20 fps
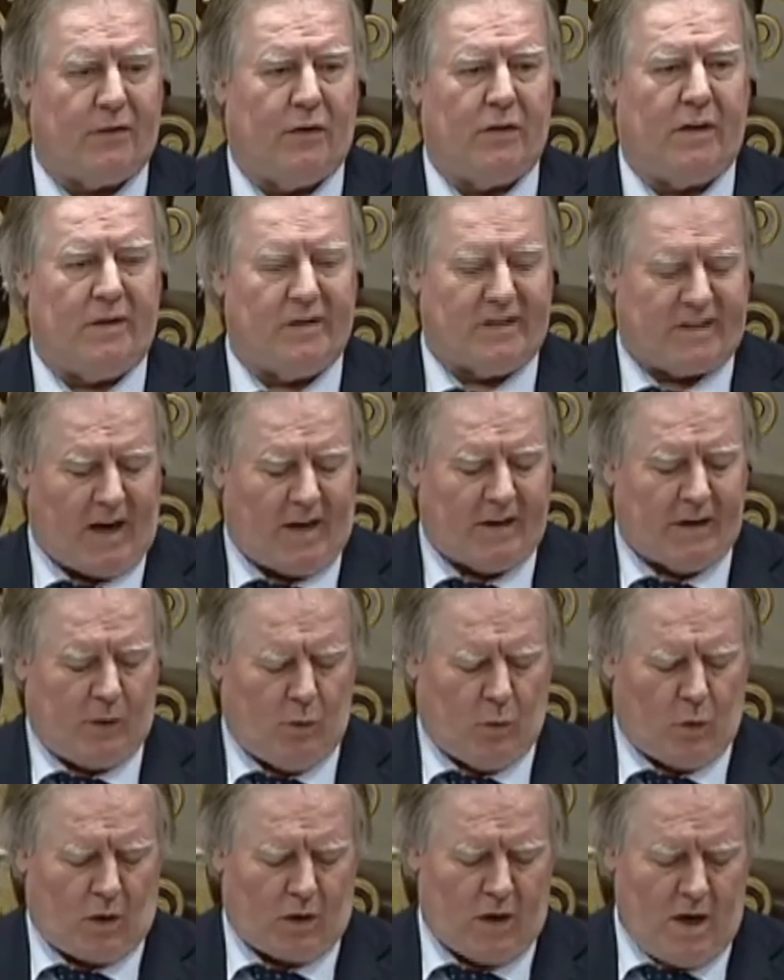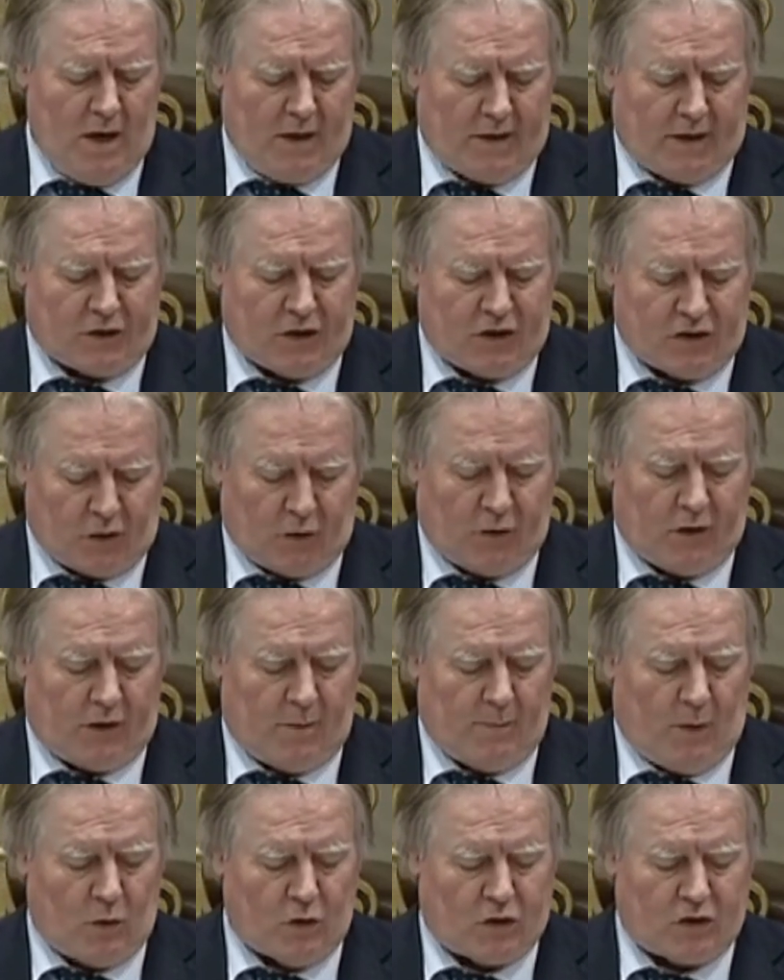for the outstanding work that she's done on the
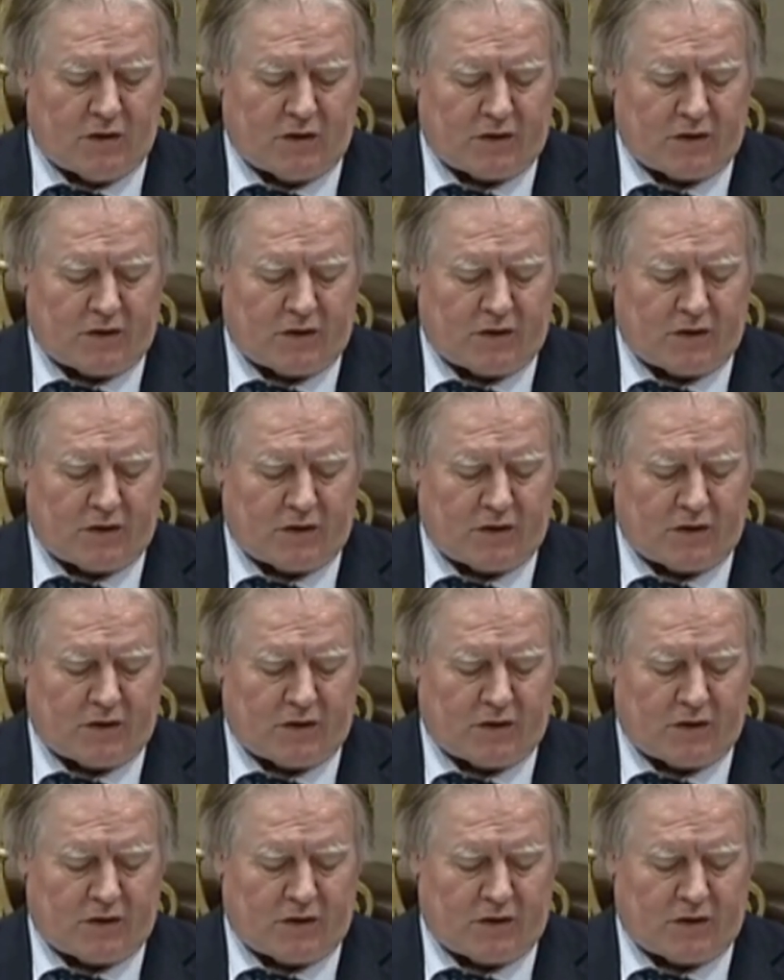motion.